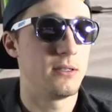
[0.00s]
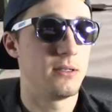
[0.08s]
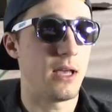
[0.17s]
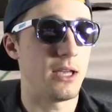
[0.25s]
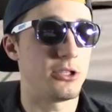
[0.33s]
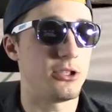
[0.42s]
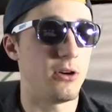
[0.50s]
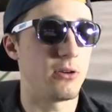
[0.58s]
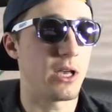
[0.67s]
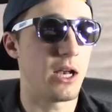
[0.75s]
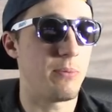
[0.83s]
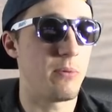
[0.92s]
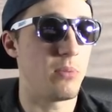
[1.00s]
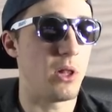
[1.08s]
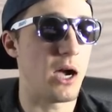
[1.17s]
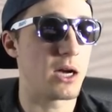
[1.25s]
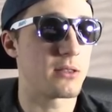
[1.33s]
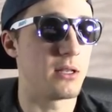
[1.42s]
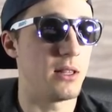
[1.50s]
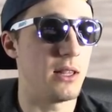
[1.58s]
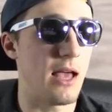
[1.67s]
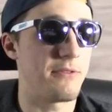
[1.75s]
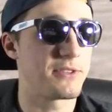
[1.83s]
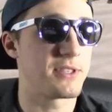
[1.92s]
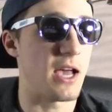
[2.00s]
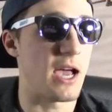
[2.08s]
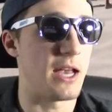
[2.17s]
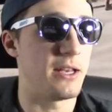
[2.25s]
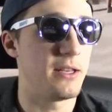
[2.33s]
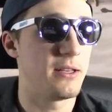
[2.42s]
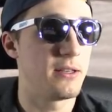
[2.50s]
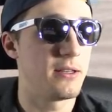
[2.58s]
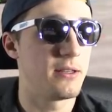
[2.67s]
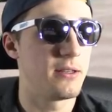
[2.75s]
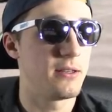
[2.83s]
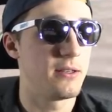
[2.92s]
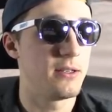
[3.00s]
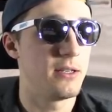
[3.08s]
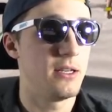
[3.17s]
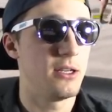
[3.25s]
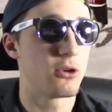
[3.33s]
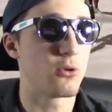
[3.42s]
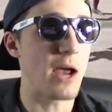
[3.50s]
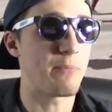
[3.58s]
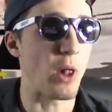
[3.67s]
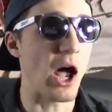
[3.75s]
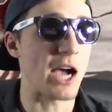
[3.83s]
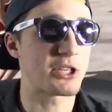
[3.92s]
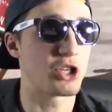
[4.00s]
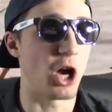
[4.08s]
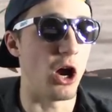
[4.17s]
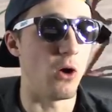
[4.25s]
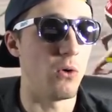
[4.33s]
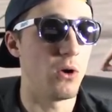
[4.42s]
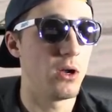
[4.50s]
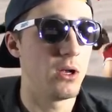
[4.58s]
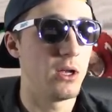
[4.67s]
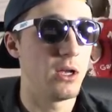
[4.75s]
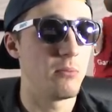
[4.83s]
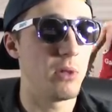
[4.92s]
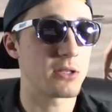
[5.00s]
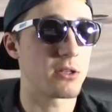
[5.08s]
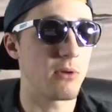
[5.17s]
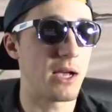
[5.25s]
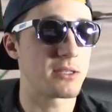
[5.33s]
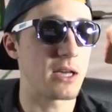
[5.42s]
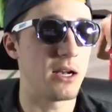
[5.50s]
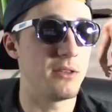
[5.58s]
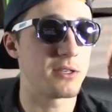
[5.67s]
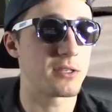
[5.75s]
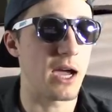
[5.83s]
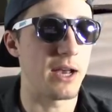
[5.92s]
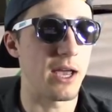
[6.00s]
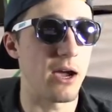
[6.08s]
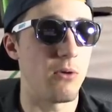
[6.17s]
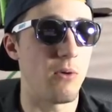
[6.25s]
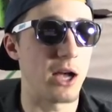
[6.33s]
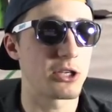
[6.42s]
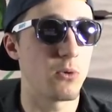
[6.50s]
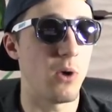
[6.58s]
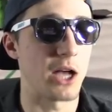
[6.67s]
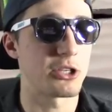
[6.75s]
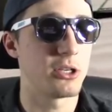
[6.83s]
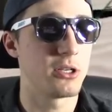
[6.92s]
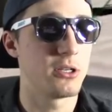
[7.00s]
Nice, Joe. Get up and block the left side. Great block, Joe! Block the right side on this guy now. Watch, watch.